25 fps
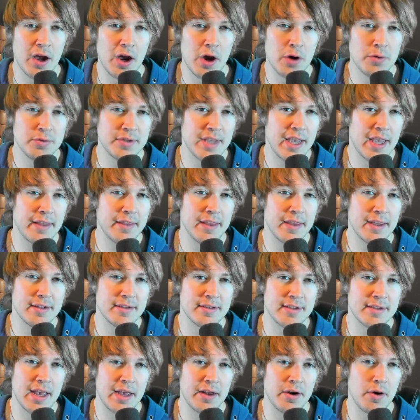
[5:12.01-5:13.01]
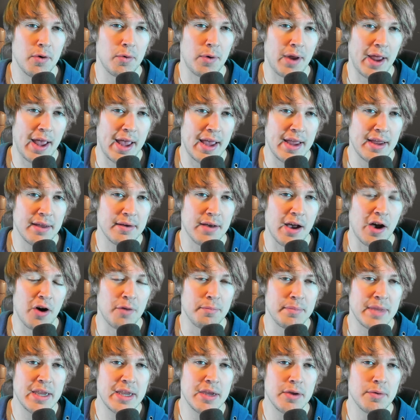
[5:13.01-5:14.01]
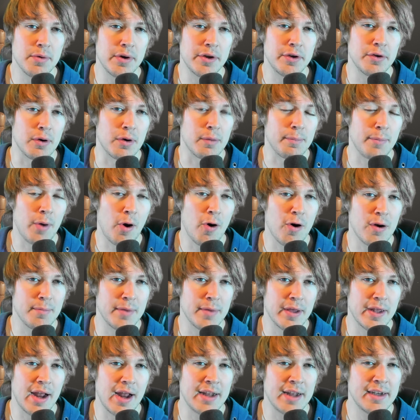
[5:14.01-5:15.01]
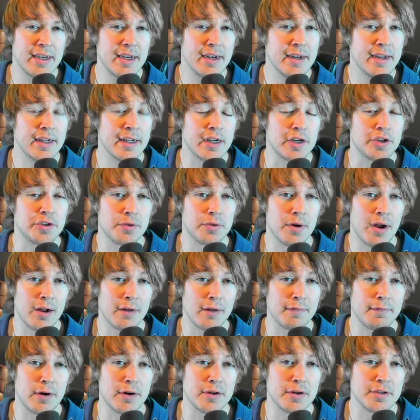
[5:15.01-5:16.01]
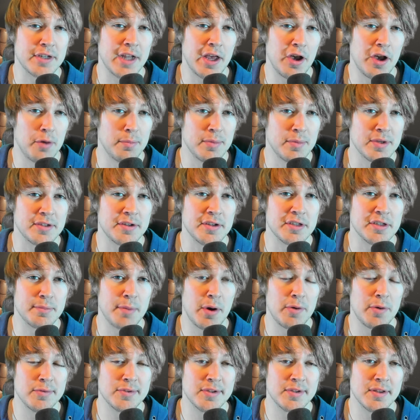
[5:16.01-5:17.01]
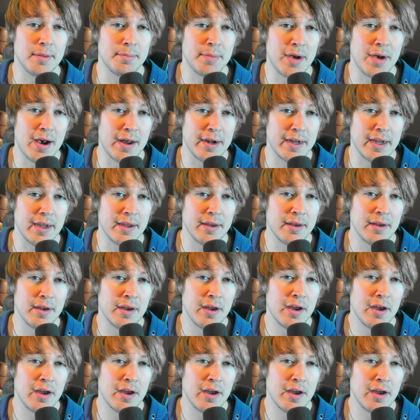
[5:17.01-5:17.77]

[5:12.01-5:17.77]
Jose then said, Okay, I'll meet you at your apartment. I need to get a truck first to help us dispose of the body.